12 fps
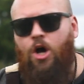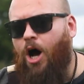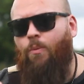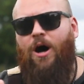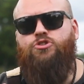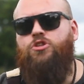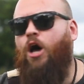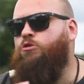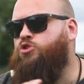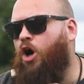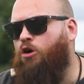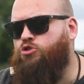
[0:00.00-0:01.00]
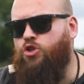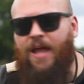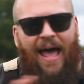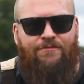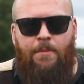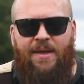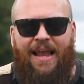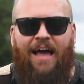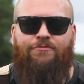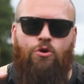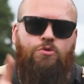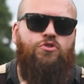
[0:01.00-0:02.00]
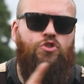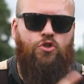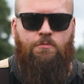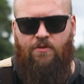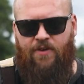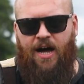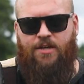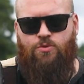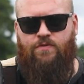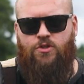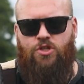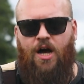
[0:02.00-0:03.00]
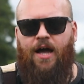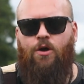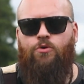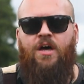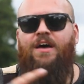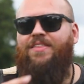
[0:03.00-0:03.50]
and whilst no dog should ever be left unsupervised with a child,